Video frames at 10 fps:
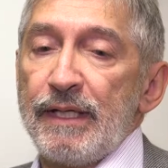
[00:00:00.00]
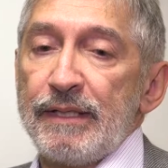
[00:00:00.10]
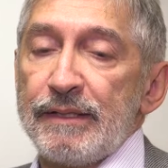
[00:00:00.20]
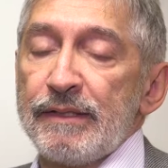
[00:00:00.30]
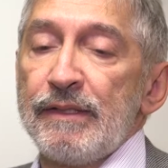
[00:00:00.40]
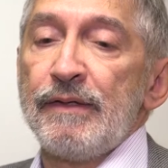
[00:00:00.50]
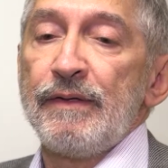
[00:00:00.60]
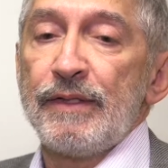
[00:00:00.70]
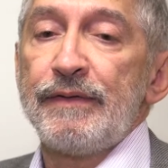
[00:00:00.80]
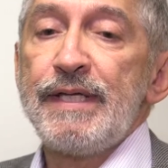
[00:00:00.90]
And
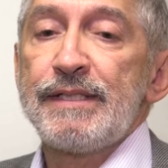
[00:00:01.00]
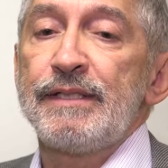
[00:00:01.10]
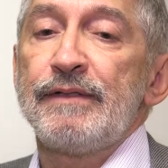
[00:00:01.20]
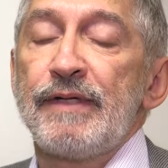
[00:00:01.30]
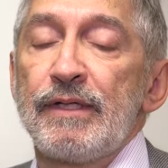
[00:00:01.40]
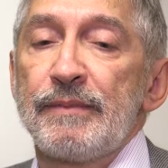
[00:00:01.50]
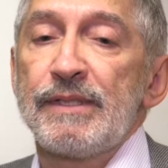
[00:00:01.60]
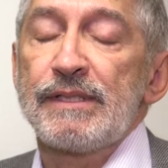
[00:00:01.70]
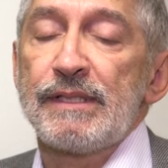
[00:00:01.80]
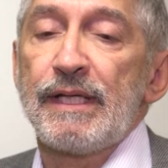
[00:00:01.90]
recent
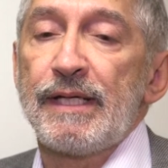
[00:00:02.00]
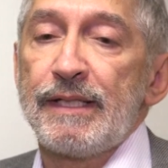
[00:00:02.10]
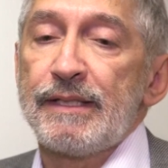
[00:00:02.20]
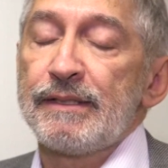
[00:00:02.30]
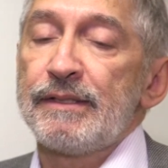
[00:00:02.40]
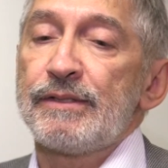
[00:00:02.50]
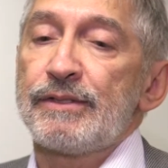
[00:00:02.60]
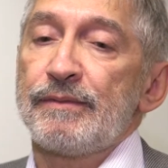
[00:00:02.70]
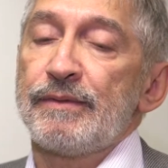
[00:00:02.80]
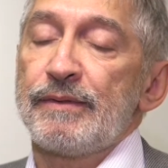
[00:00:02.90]
developments like
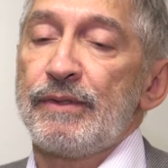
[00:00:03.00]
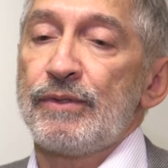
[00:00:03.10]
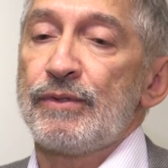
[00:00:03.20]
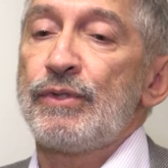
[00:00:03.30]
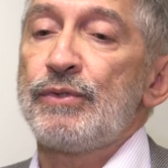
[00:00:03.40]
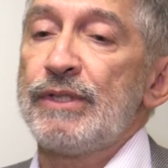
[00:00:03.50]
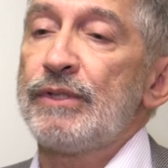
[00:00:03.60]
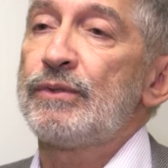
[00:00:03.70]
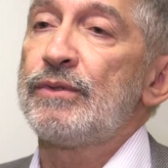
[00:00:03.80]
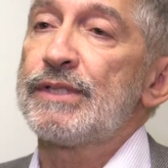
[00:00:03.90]

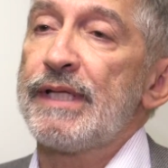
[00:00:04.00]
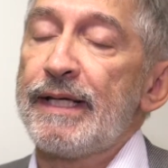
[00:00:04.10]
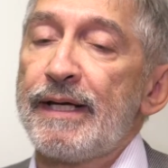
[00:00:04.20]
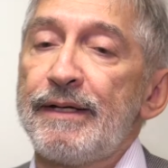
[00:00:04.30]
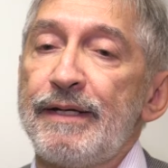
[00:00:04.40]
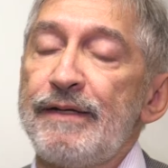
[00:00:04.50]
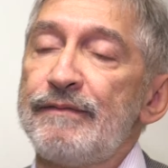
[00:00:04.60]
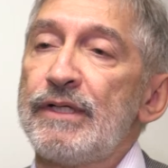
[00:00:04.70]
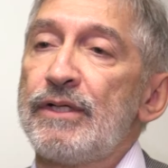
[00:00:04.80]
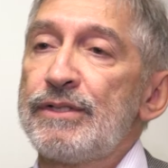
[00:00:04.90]
using tools like RNA
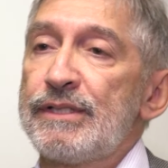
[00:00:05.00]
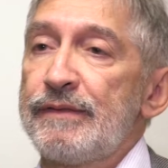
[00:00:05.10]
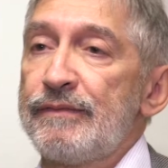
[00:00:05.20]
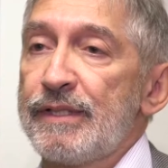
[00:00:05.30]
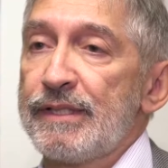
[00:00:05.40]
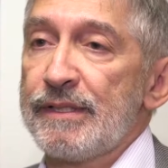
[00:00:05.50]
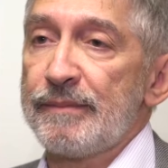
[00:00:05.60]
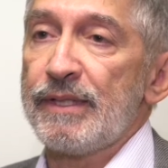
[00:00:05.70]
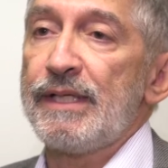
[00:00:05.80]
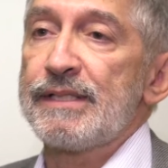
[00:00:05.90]
velocity, for
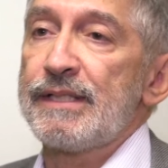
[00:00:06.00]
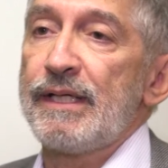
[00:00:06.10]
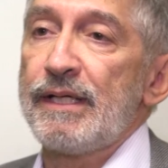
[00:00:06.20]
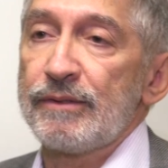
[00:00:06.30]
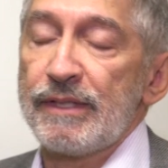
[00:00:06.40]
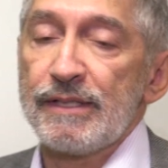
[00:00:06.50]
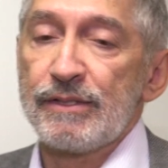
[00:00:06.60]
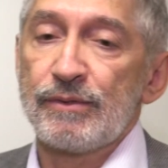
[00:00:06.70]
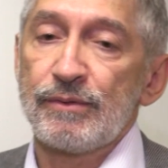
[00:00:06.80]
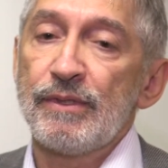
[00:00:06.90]
example, has allowed
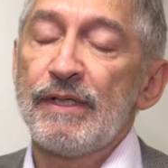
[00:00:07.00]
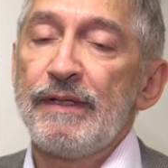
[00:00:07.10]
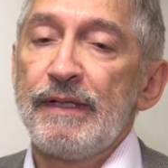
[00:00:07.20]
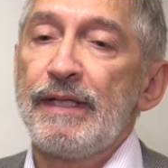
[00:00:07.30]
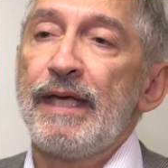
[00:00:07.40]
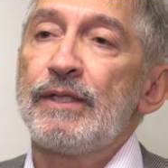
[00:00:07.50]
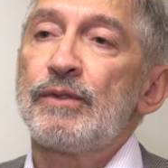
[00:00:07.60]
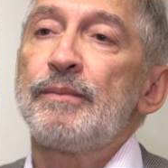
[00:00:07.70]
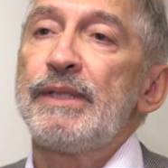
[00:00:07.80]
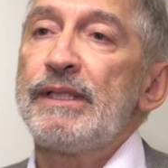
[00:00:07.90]
us to gain
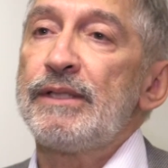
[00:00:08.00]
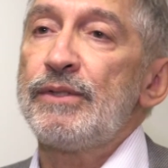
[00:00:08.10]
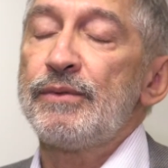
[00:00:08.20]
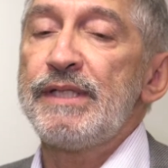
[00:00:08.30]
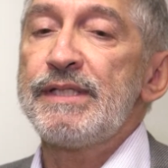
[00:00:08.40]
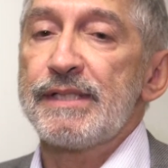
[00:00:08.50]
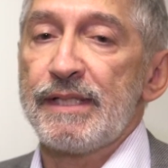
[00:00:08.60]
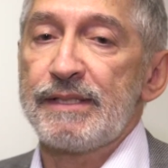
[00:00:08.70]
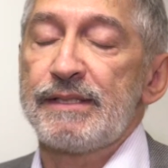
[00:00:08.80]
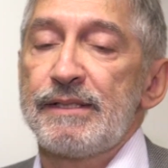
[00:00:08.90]
completely new
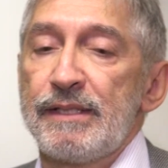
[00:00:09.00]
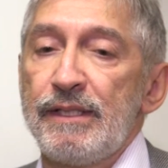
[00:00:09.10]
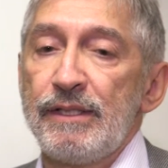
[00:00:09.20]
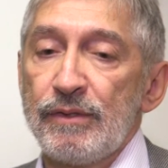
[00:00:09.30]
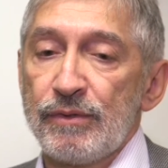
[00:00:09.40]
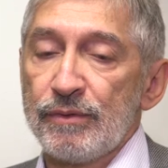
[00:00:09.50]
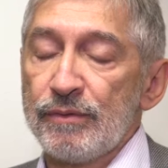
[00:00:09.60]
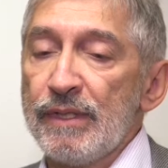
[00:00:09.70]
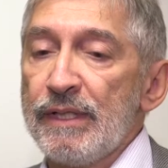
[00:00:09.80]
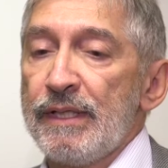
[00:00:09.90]
insights
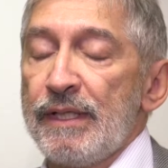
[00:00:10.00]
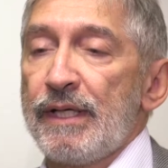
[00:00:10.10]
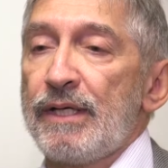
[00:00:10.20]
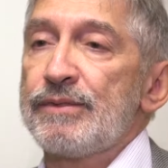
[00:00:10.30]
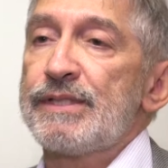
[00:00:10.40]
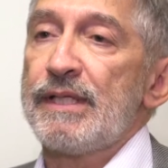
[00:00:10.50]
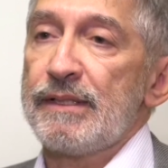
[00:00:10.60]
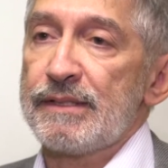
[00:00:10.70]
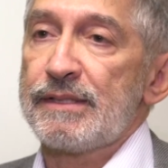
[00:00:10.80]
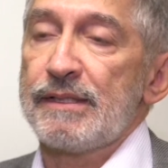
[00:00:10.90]
into how
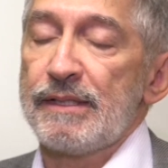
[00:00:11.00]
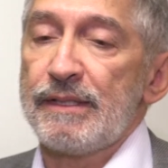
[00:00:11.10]
cells